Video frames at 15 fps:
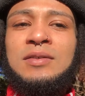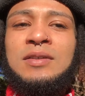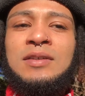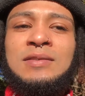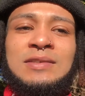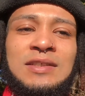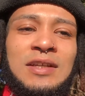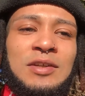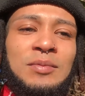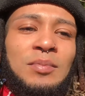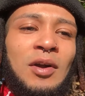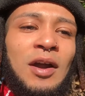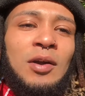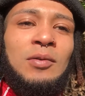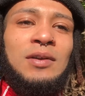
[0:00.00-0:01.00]
you know what I'm saying? You
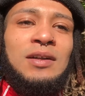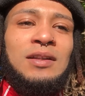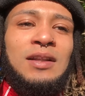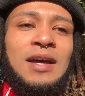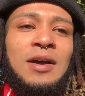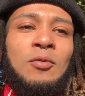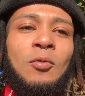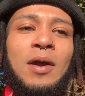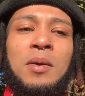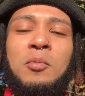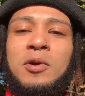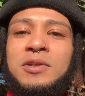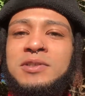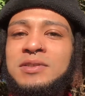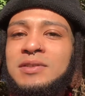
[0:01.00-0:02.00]
probably would have let way
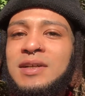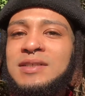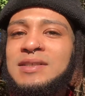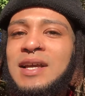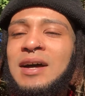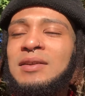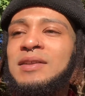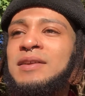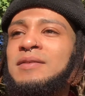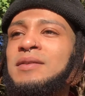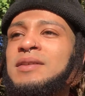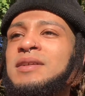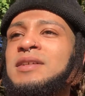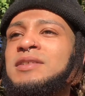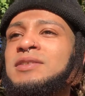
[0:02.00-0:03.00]
more stress out than
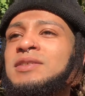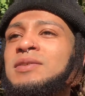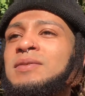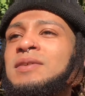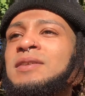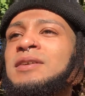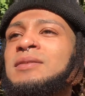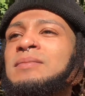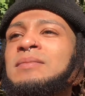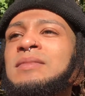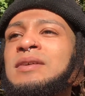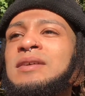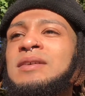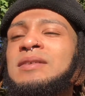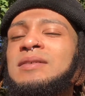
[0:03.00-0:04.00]
shooting them,
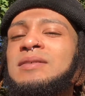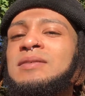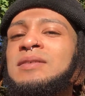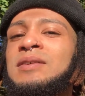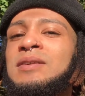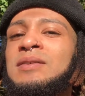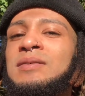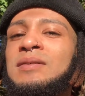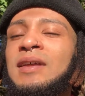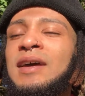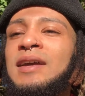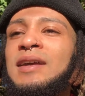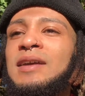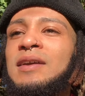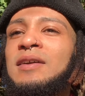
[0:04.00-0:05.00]
you know?
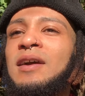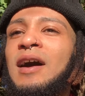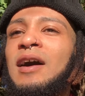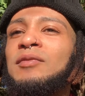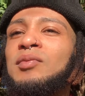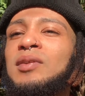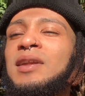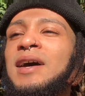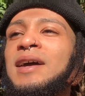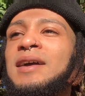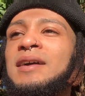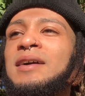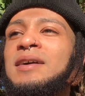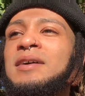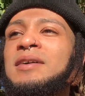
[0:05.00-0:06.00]
Like, I feel like
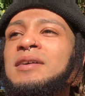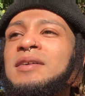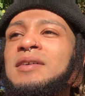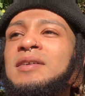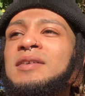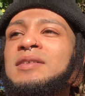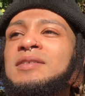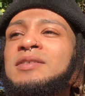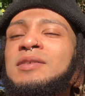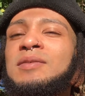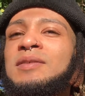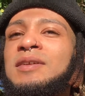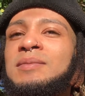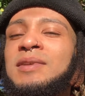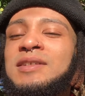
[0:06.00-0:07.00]

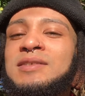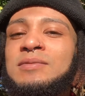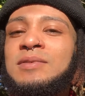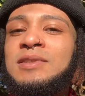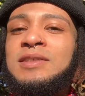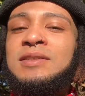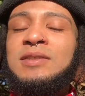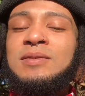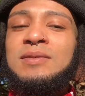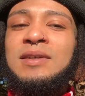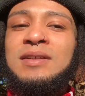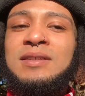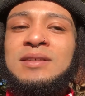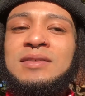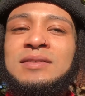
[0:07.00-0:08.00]
shooting them doesn't really do
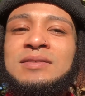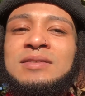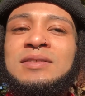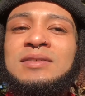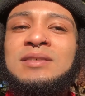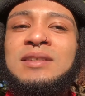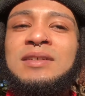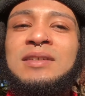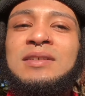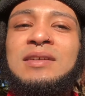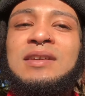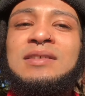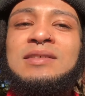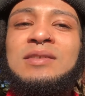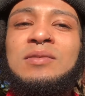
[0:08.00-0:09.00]
nothing. It's just like,
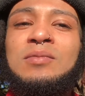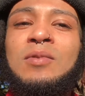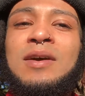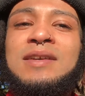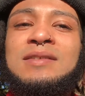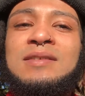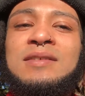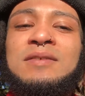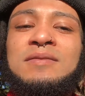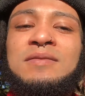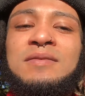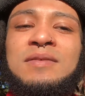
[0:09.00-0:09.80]
it's a waste of